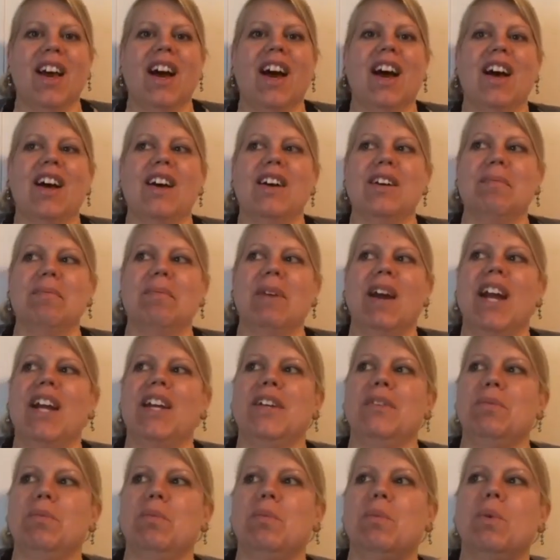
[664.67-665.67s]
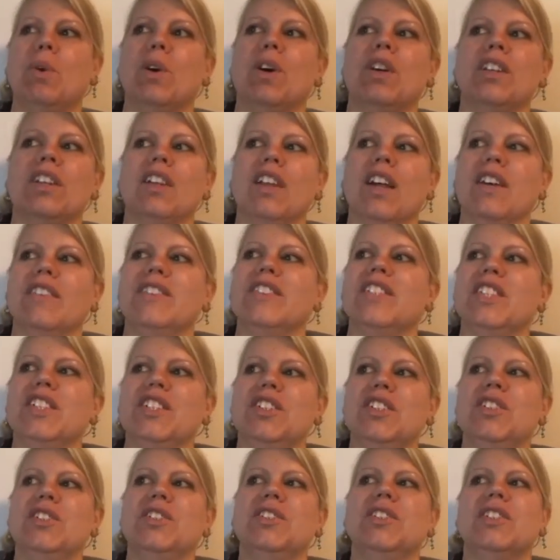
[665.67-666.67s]
I would love to
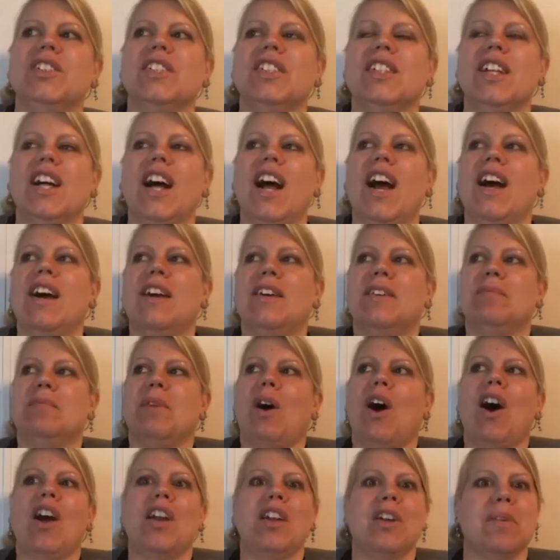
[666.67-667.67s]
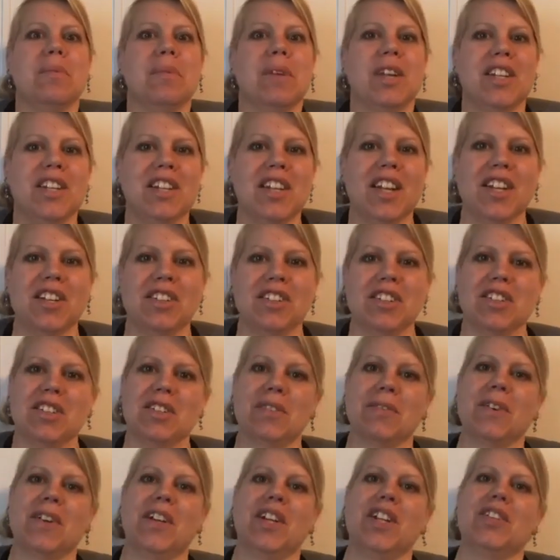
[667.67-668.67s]
do audio meditations
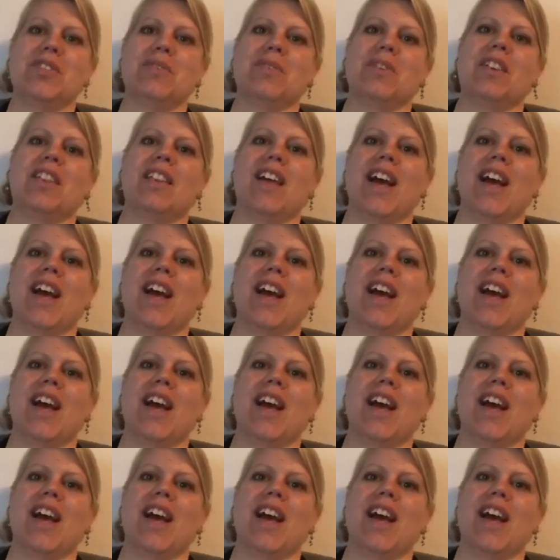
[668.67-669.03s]
for each one.